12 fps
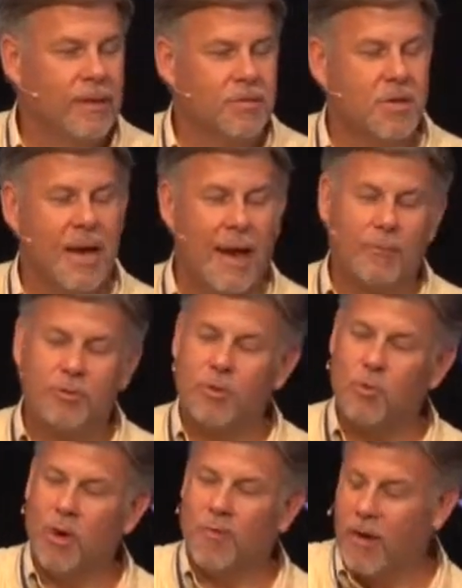Scott
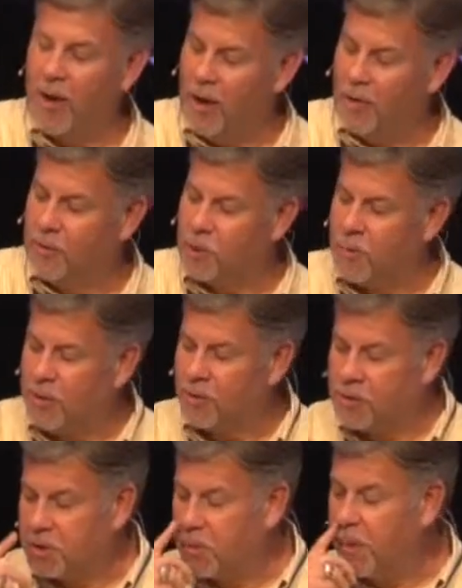Hamilton's one of our elders.
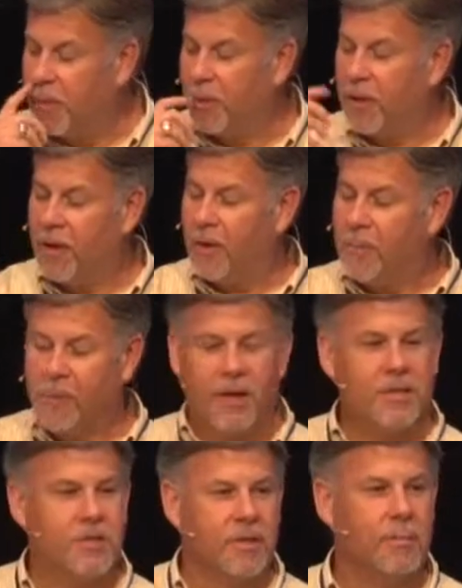Bill's just a member here. He
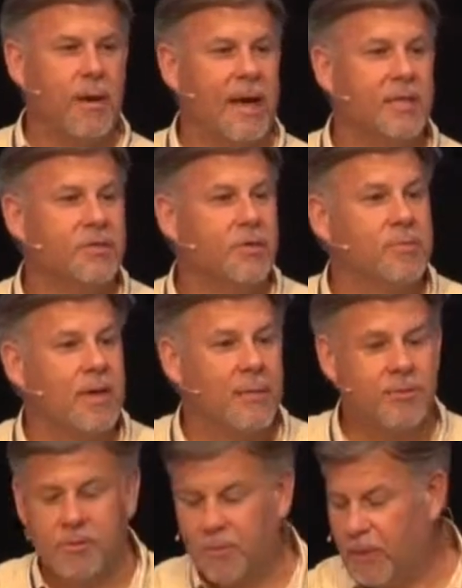plays in the band
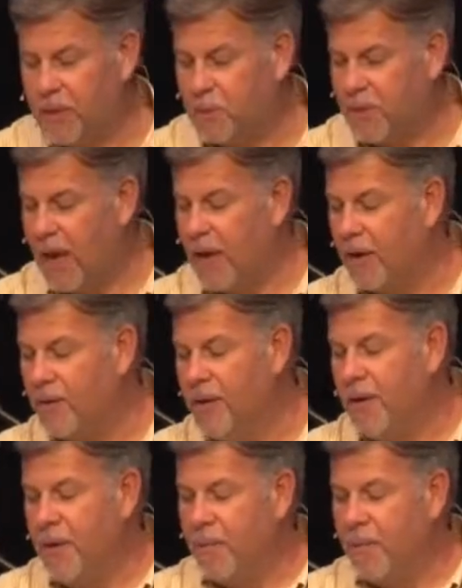sometimes, plays piano.